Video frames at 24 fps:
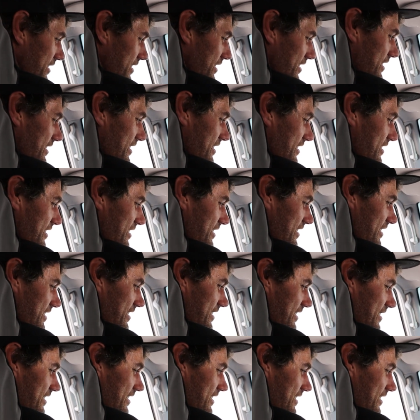your head unit.
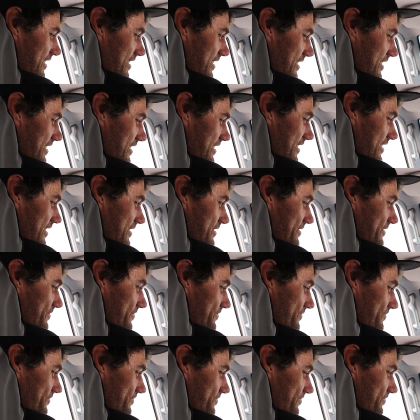All
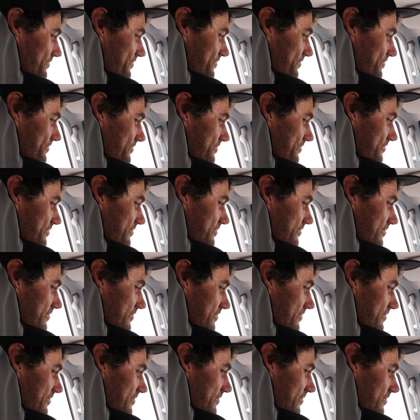right, cool. And then if we come
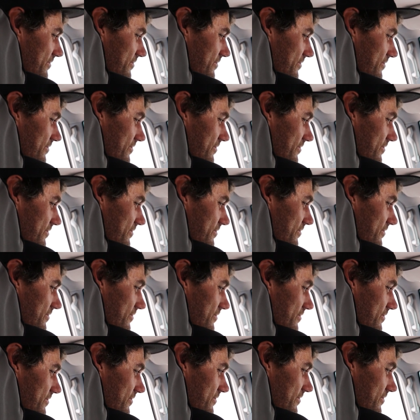back here.
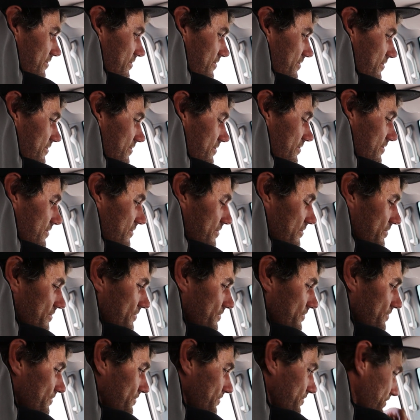Yep, we'll
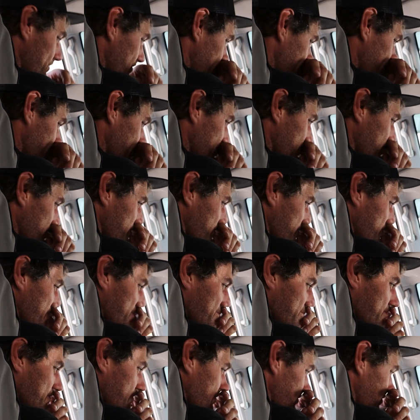exit that. Then you can go
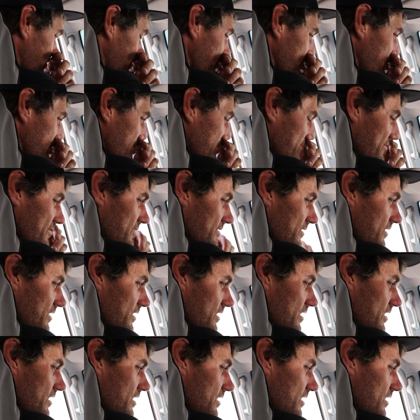straight into your Z-Link. Now